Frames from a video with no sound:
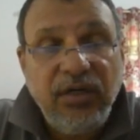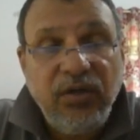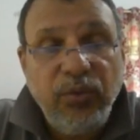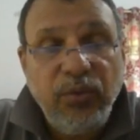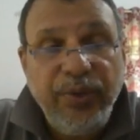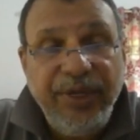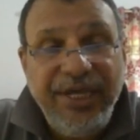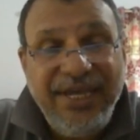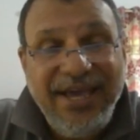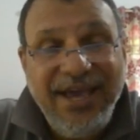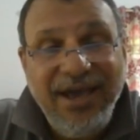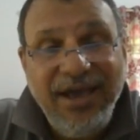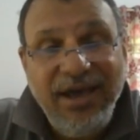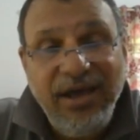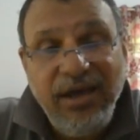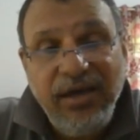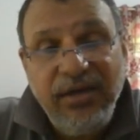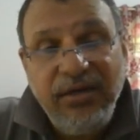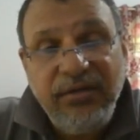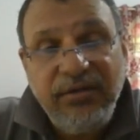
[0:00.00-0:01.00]
We
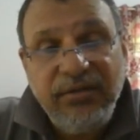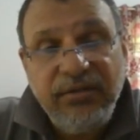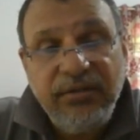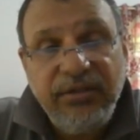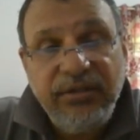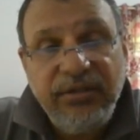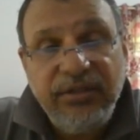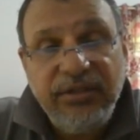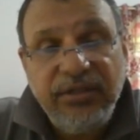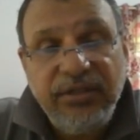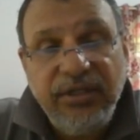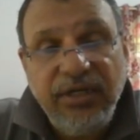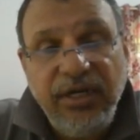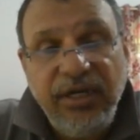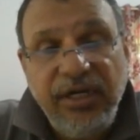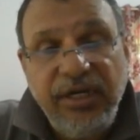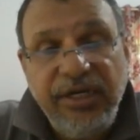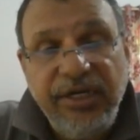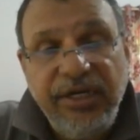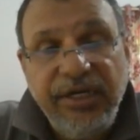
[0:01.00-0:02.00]
had in the
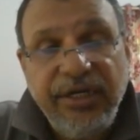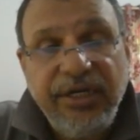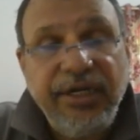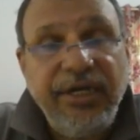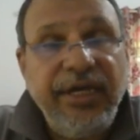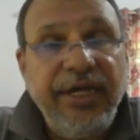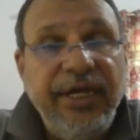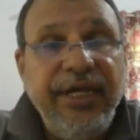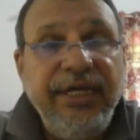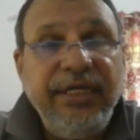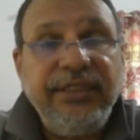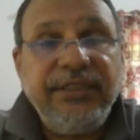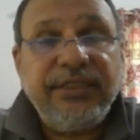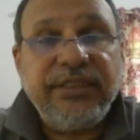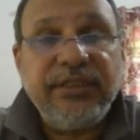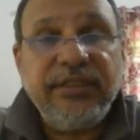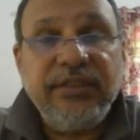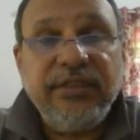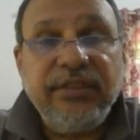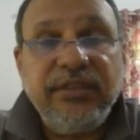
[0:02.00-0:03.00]
earlier case